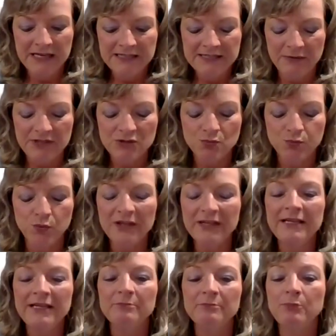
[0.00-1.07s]
So it's
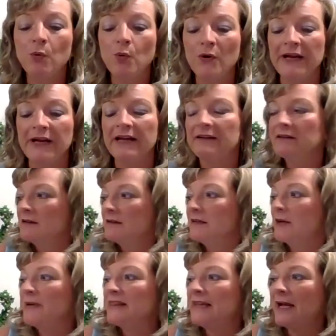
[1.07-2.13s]
really important
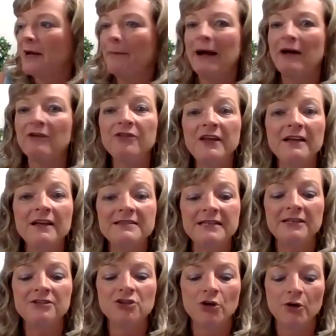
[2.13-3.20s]
that we think about things
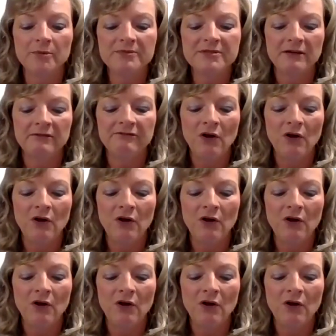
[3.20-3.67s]
in terms of